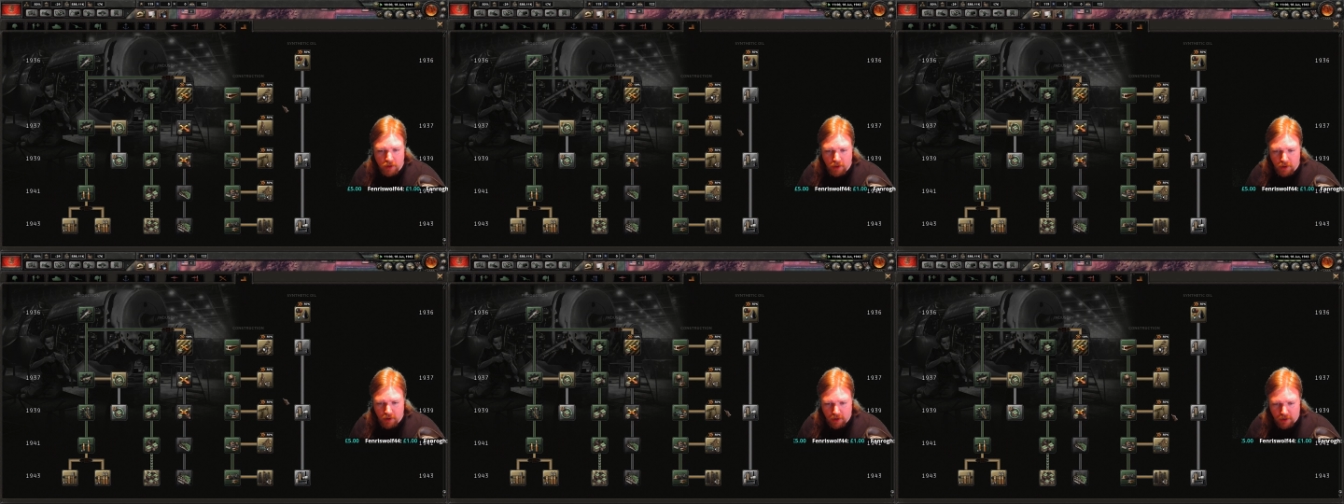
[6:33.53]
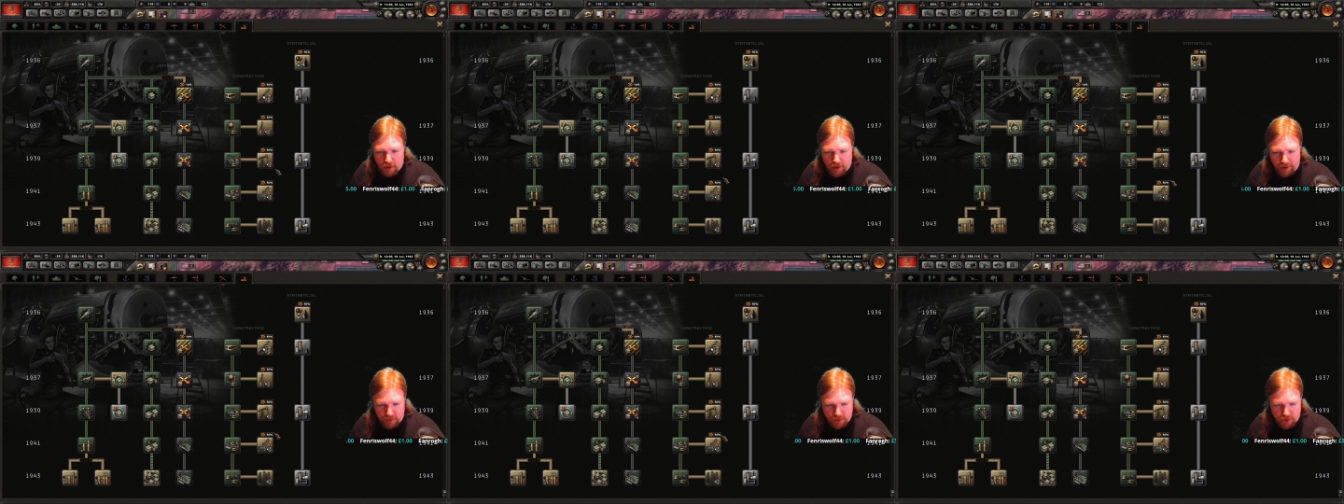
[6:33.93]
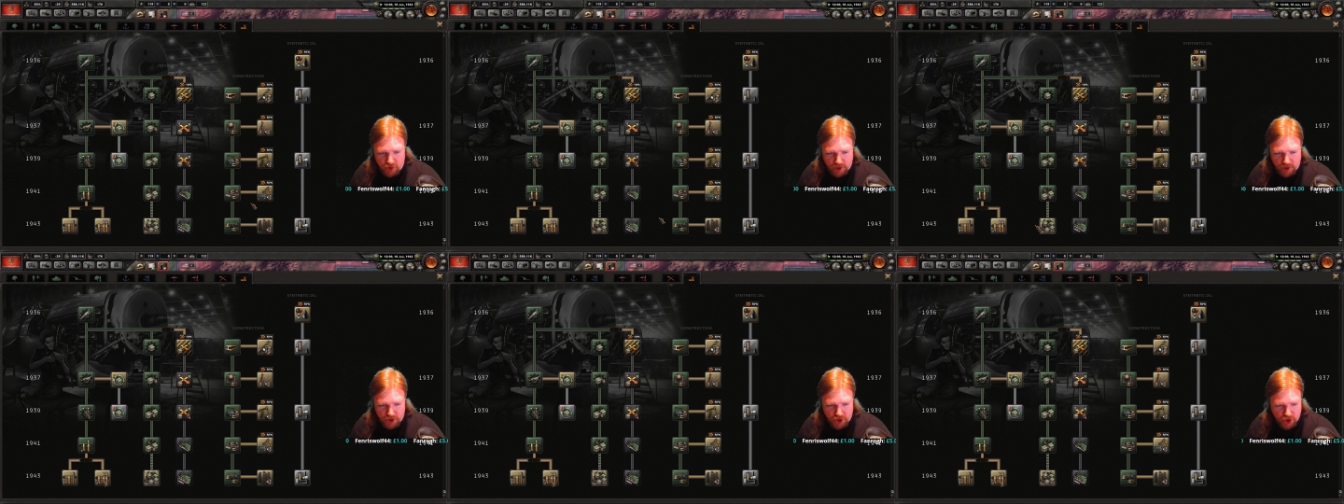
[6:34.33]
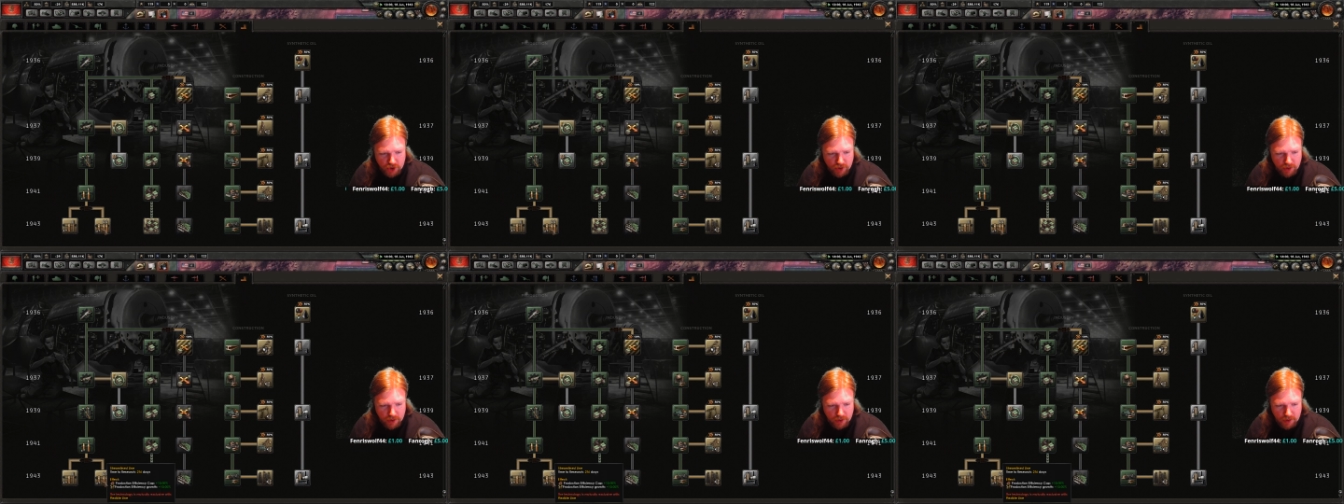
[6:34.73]
Alright,
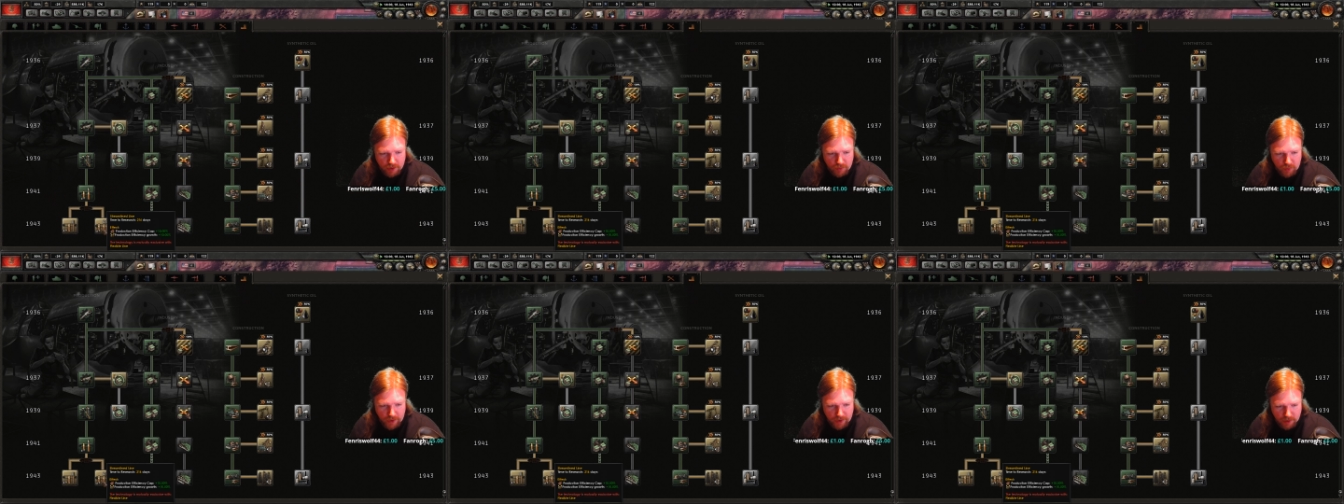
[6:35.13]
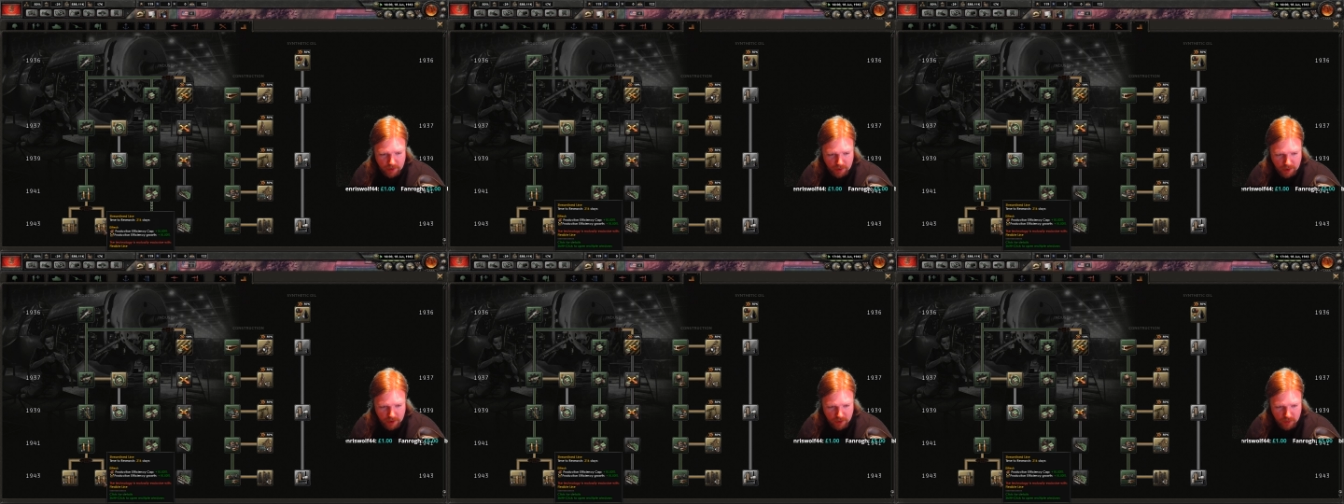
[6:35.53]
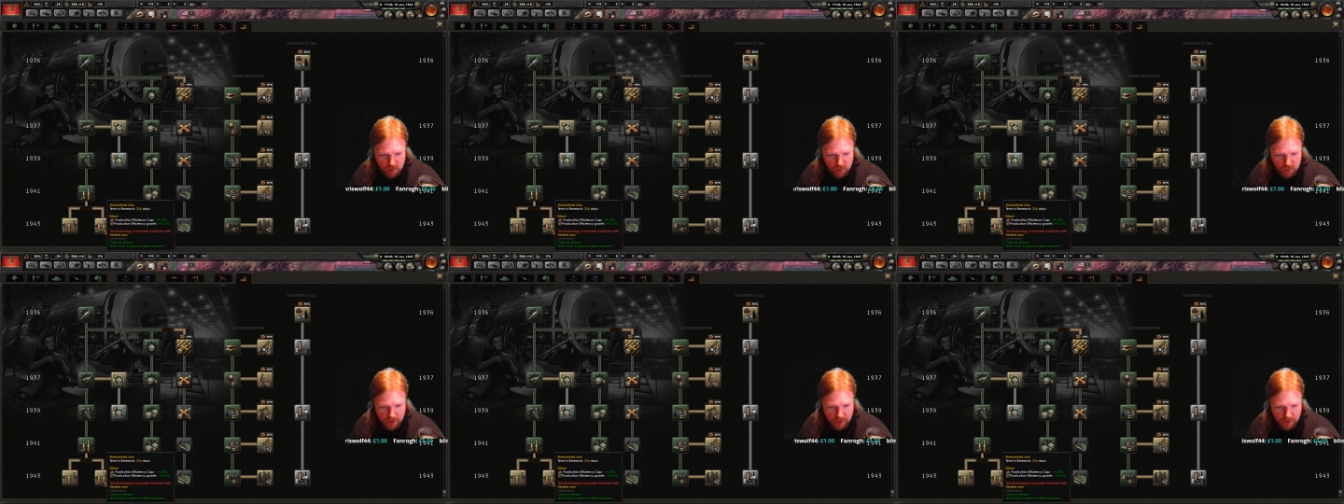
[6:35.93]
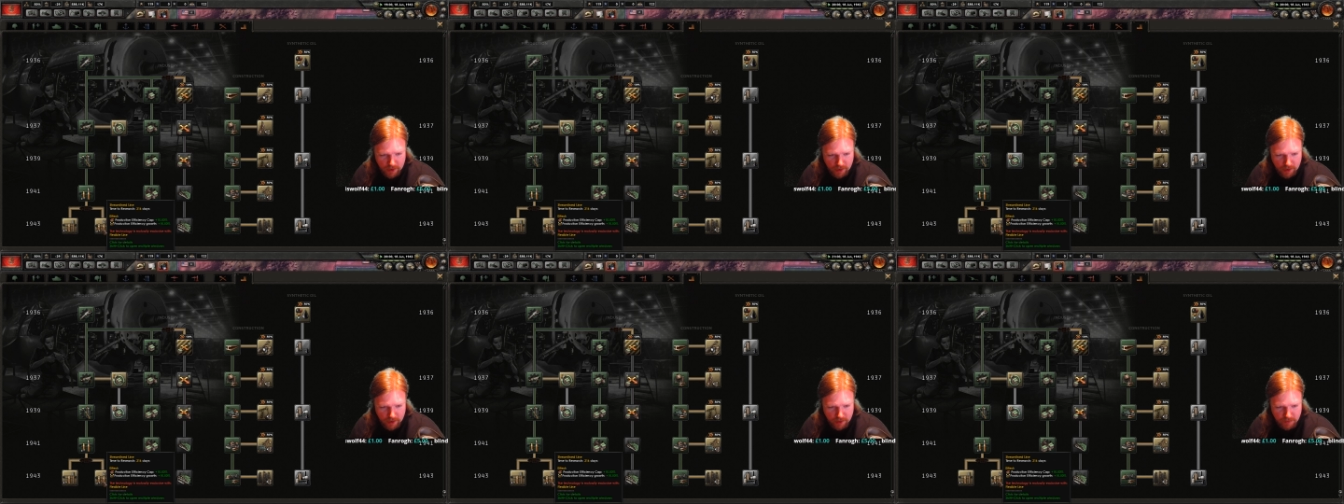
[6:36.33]
construction. We're going to go
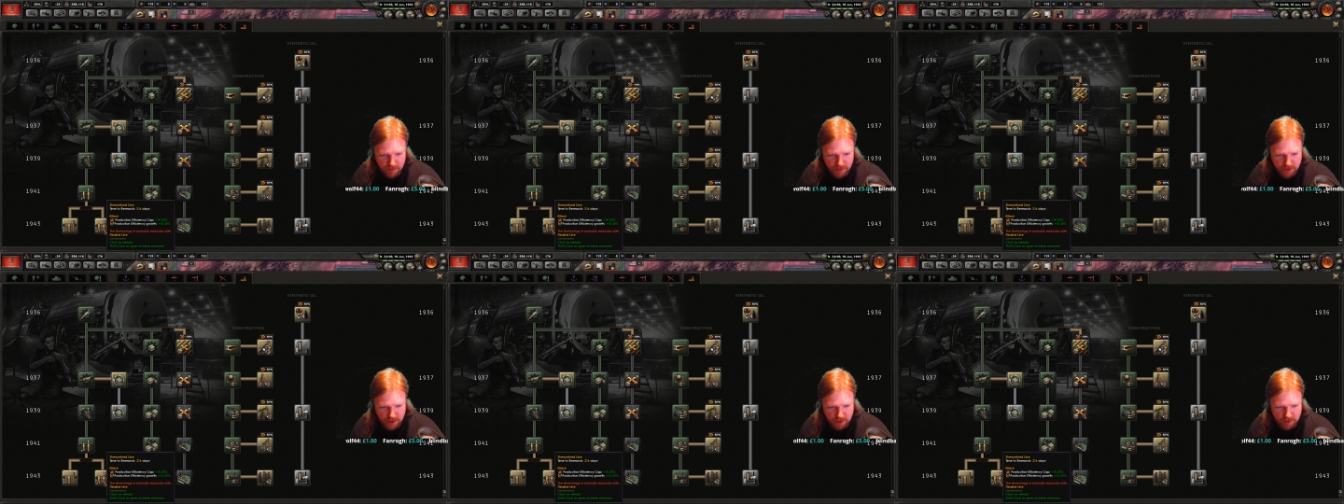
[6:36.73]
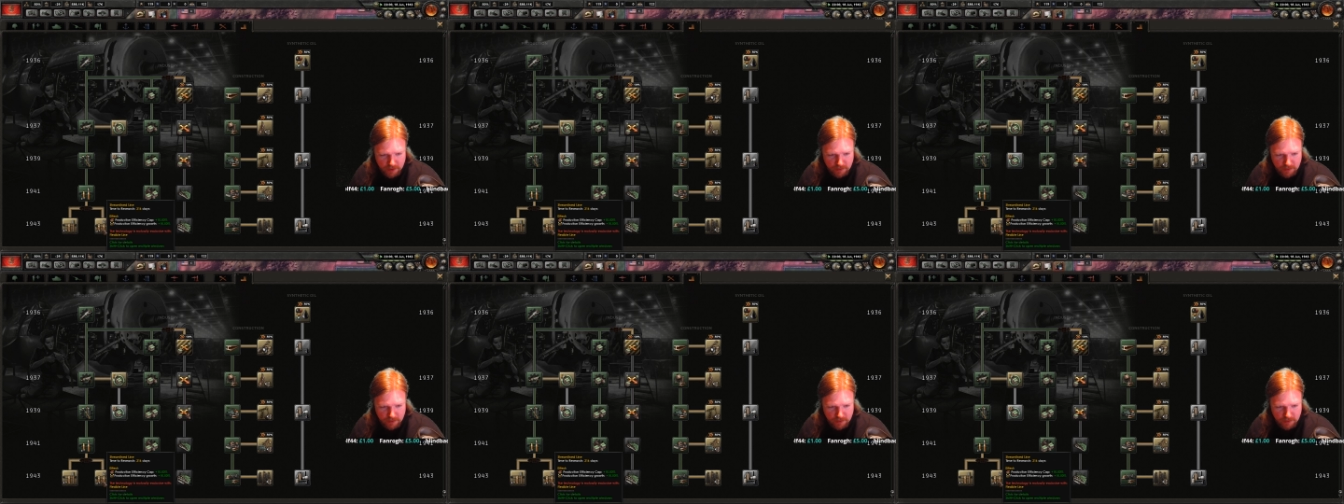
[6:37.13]
with produ